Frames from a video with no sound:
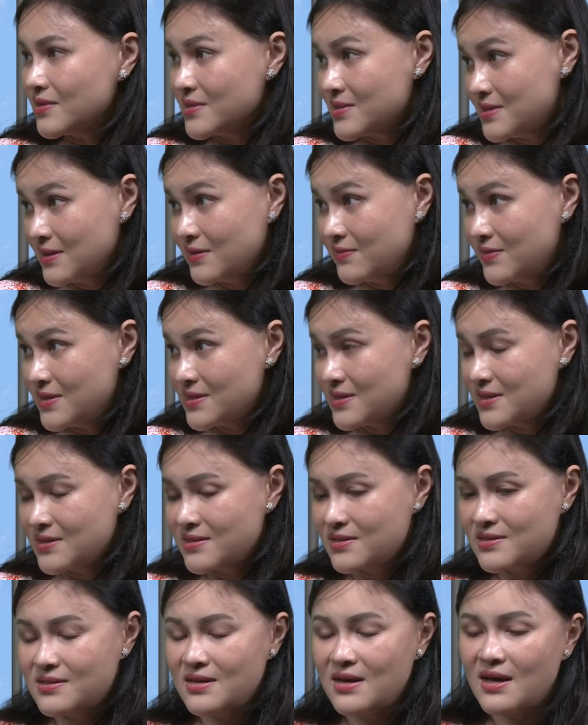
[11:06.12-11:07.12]
or
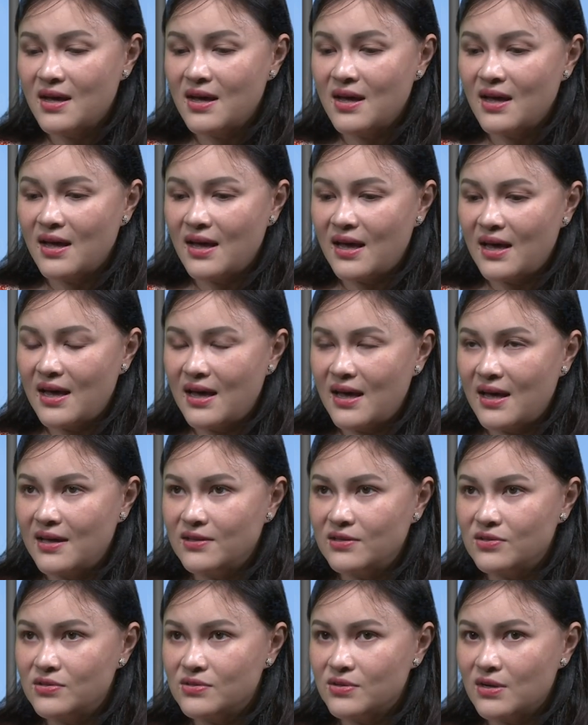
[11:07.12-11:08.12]
services.
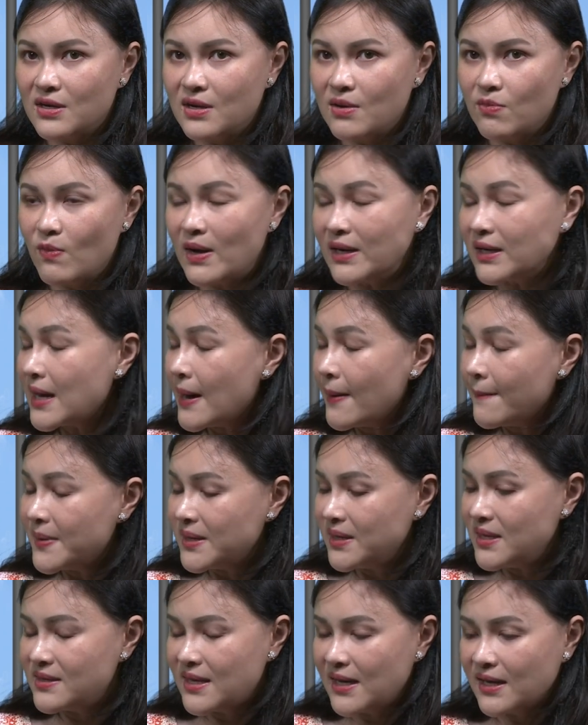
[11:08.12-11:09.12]
And one
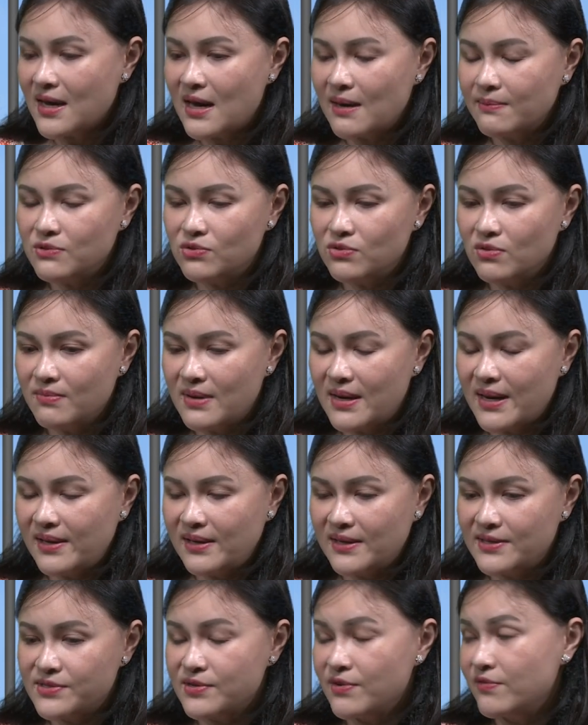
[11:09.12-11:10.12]
company that comes to mind
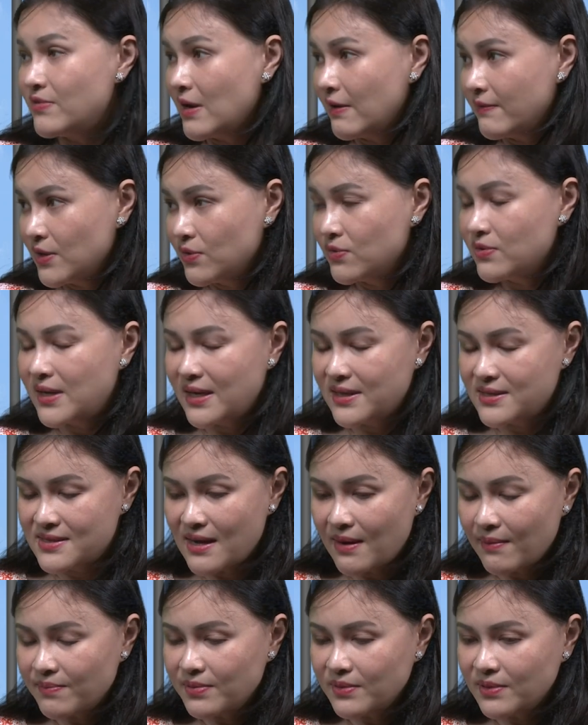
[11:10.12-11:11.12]
as a very good
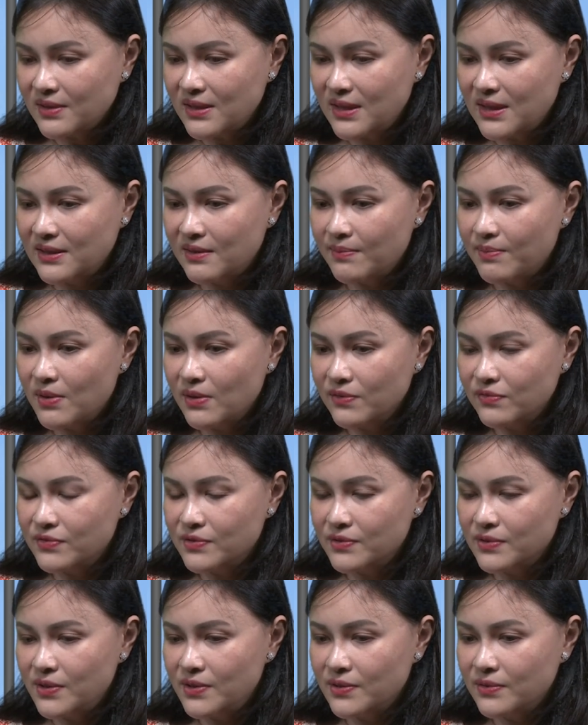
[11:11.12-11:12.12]
example in the
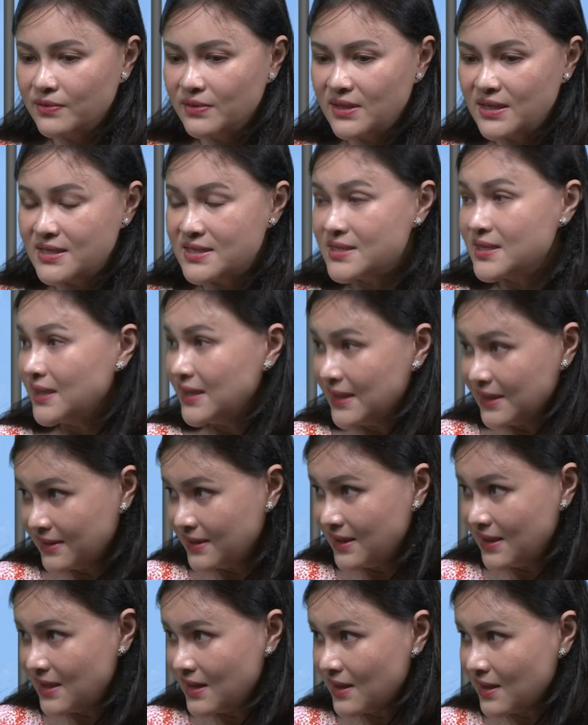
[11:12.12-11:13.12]
portfolio is
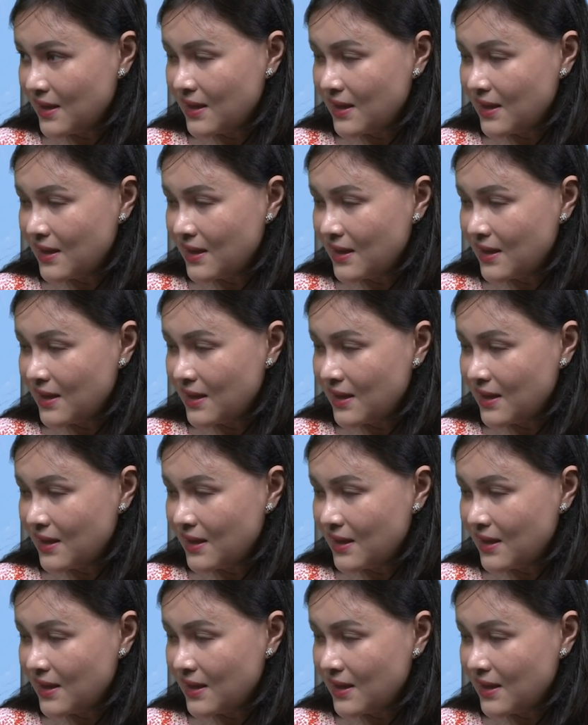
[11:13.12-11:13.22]
Linde.